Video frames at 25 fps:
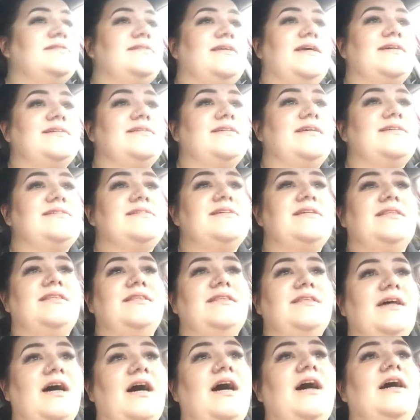Sex has a
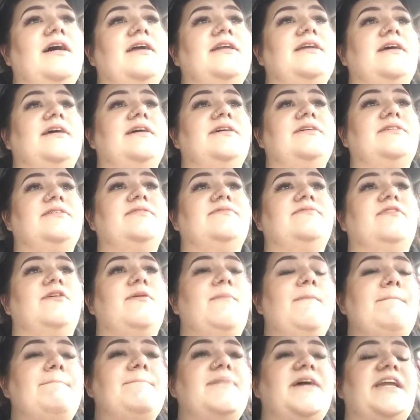lot
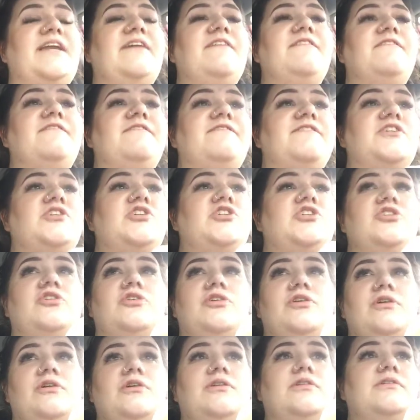of
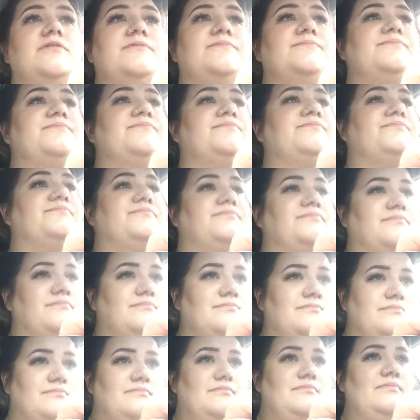beneficial
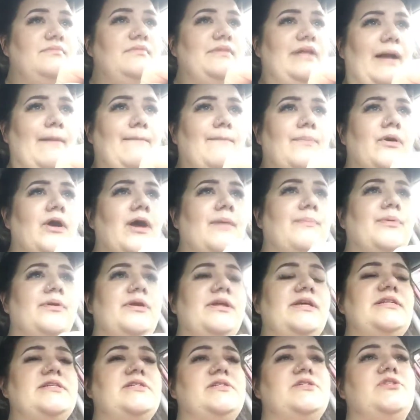
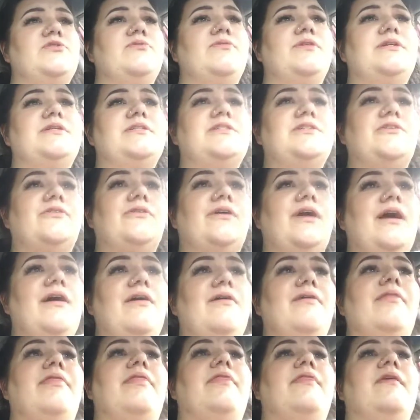properties to it, to your
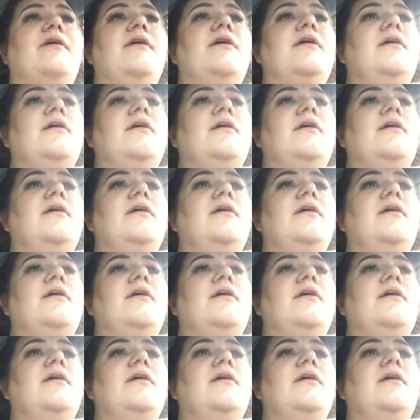health,